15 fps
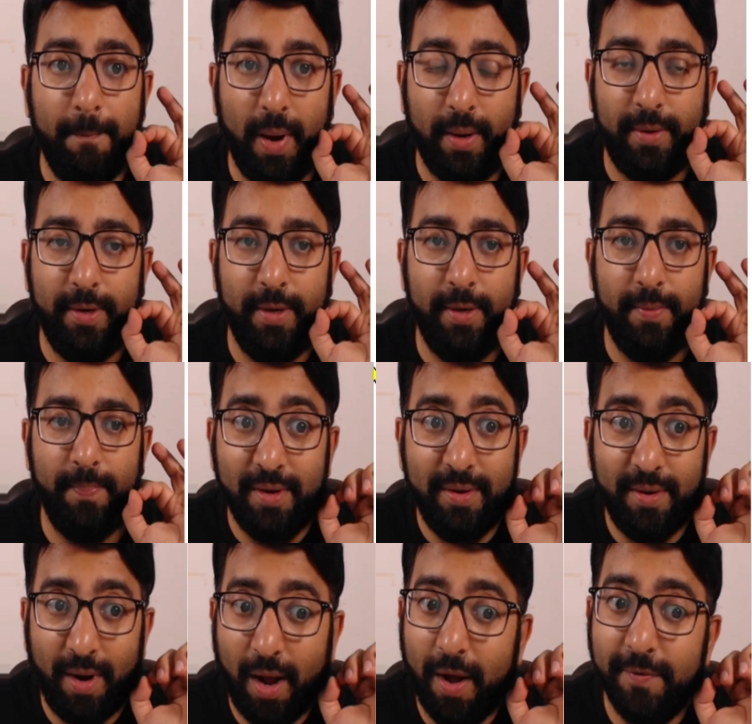But the
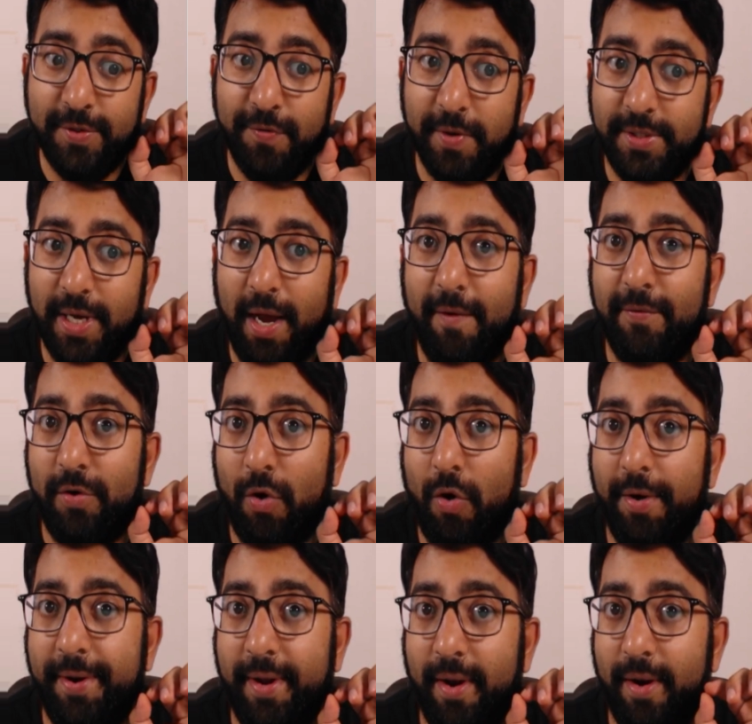graphs which I have
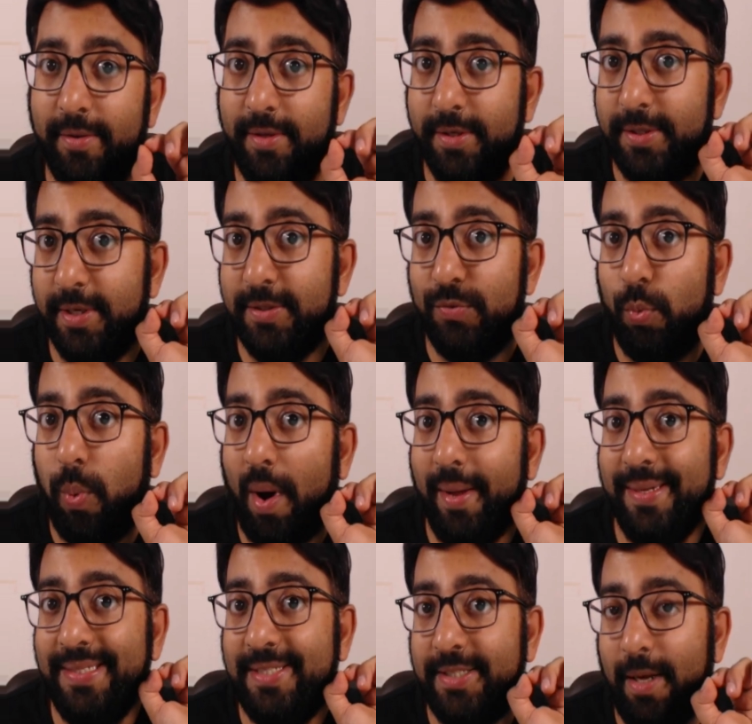drawn here, this is
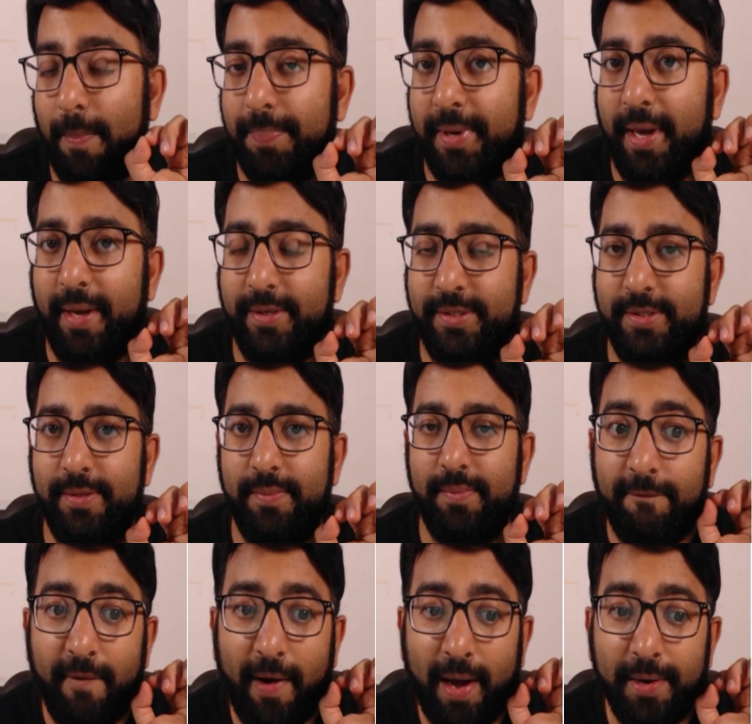one sub case
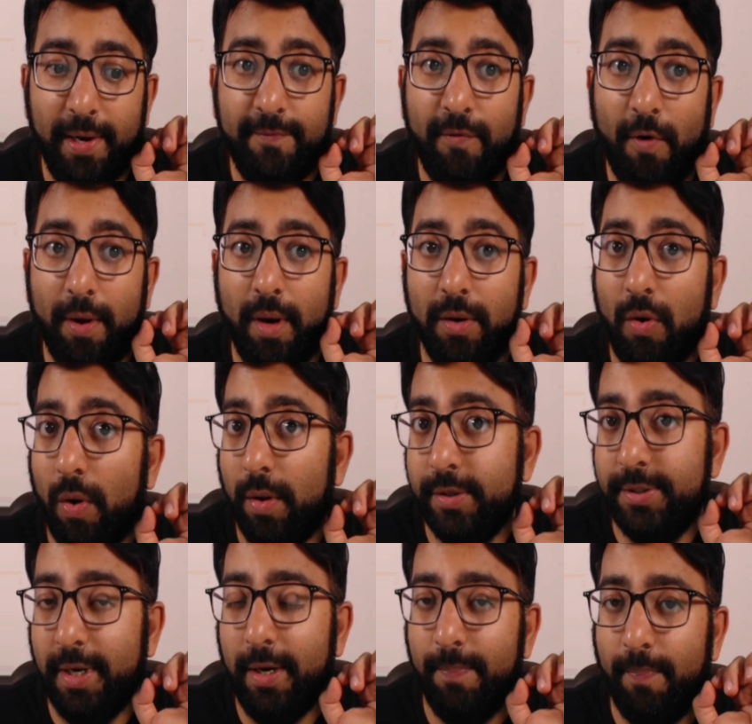valid for a
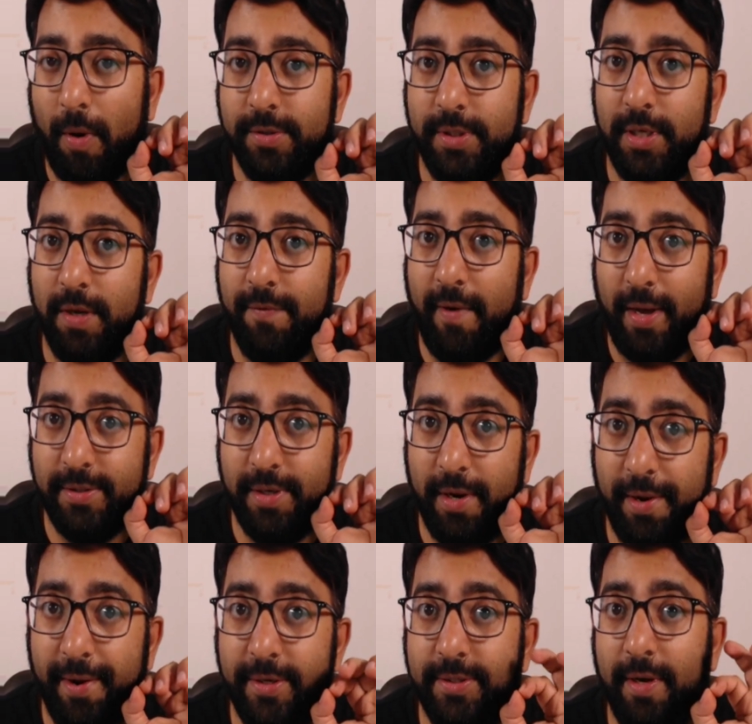constant positive
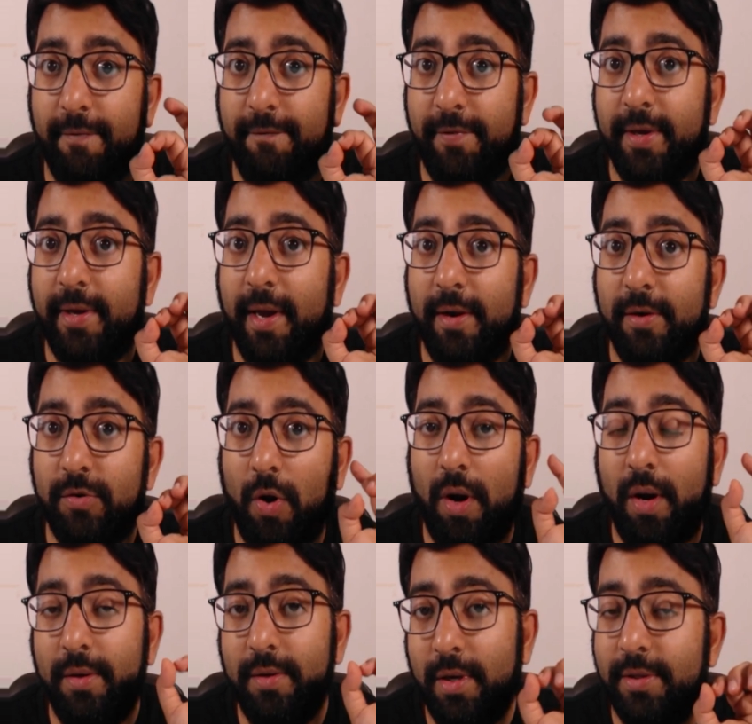acceleration. We can
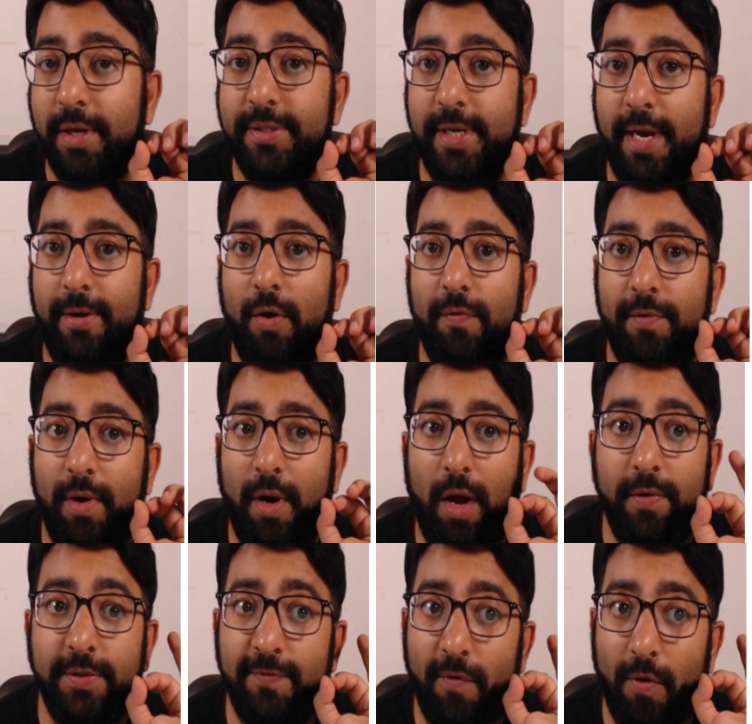draw another set of
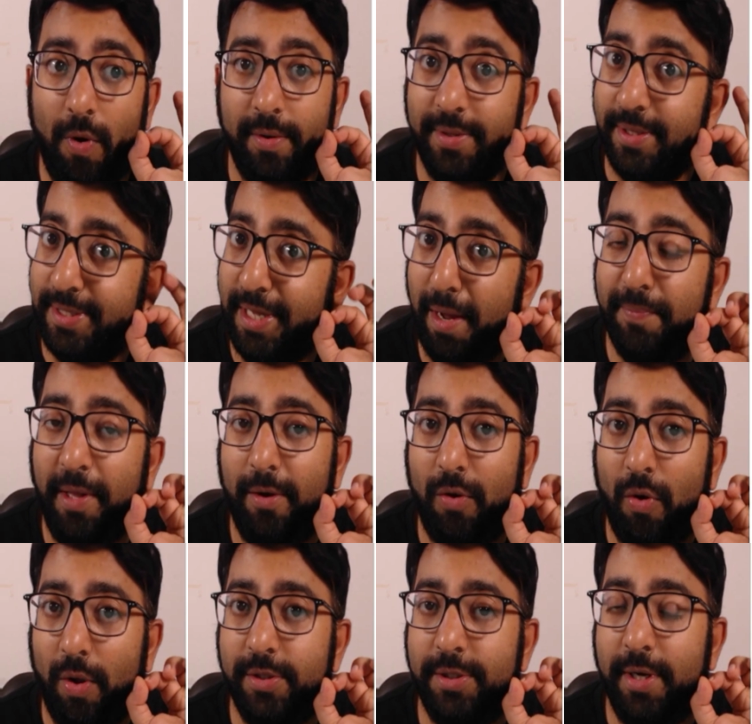graphs for the same
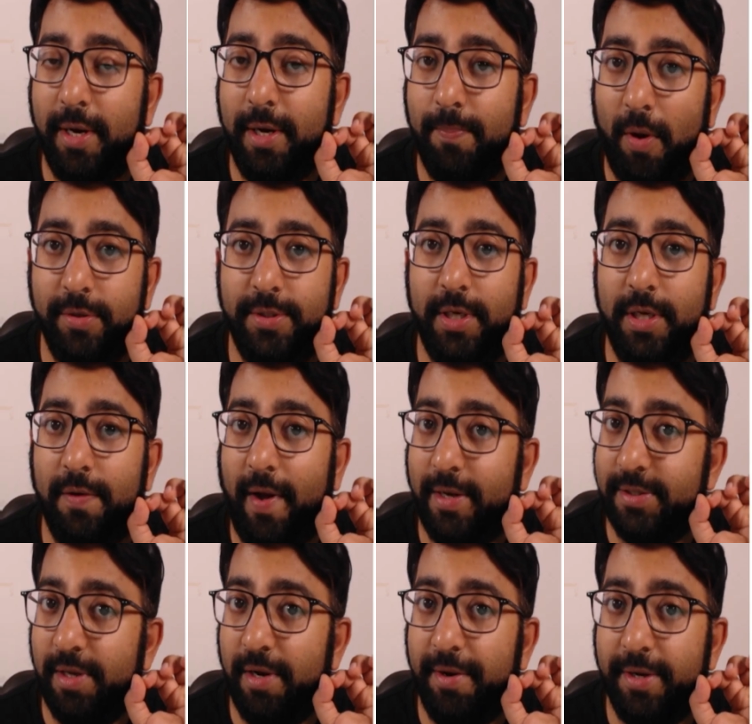thing, constant positive
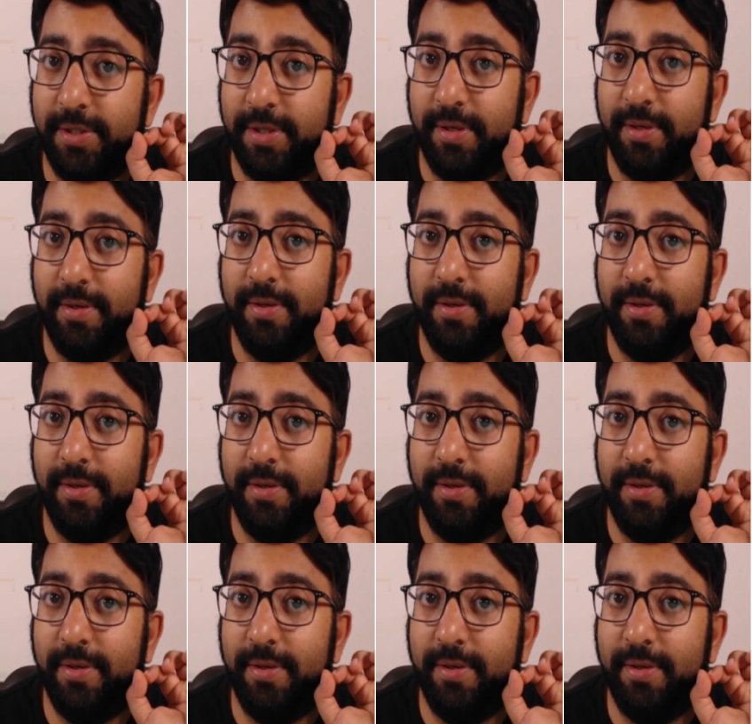acceleration.